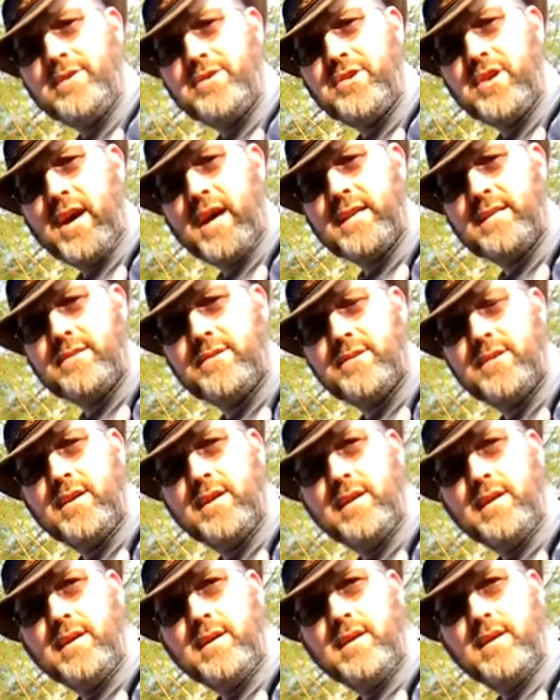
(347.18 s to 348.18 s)
the chest,
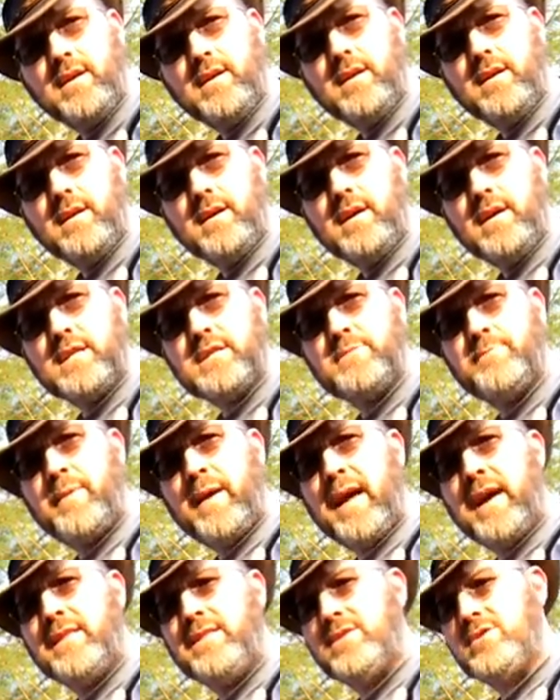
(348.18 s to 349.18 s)

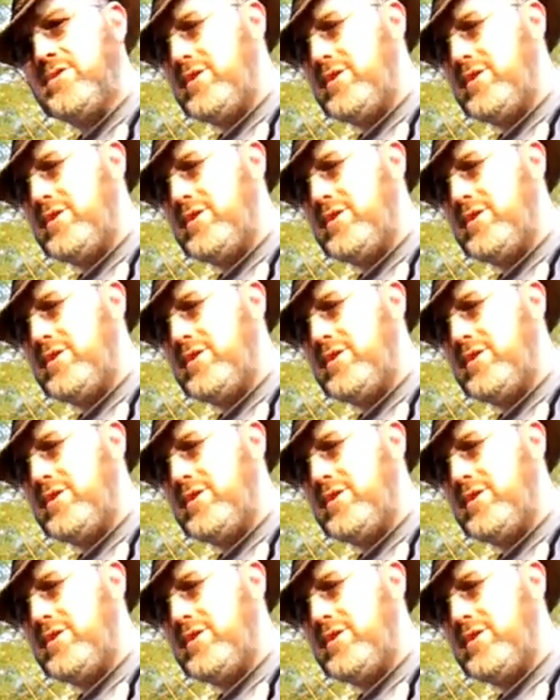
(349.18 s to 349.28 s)
expand the